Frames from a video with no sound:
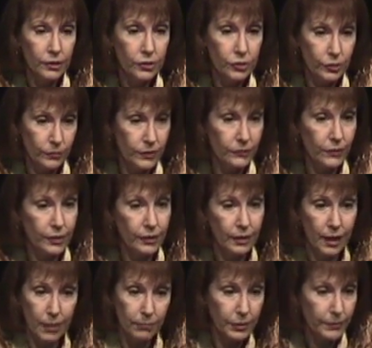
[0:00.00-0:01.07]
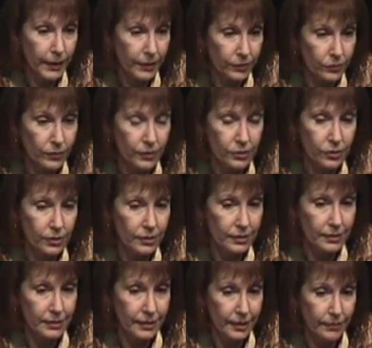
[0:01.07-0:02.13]
she was very complimentary. She
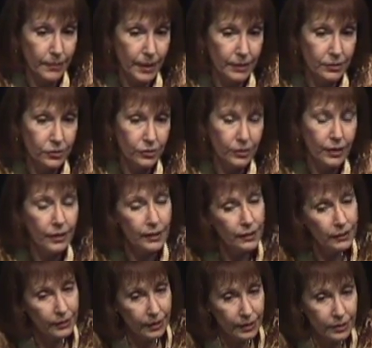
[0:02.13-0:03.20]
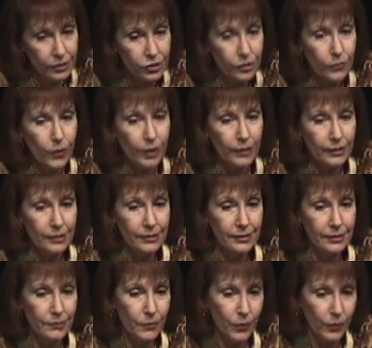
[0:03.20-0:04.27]
didn't say much. Then she wanted to
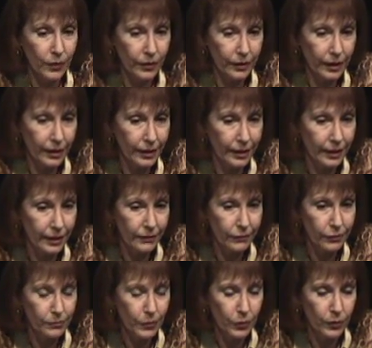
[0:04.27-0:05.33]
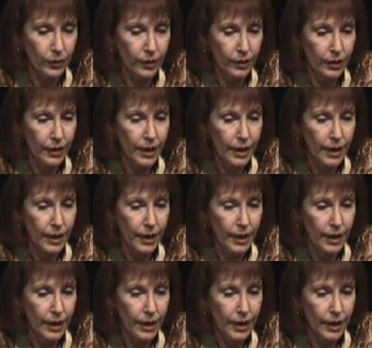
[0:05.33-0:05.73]
see more, and I gave her more.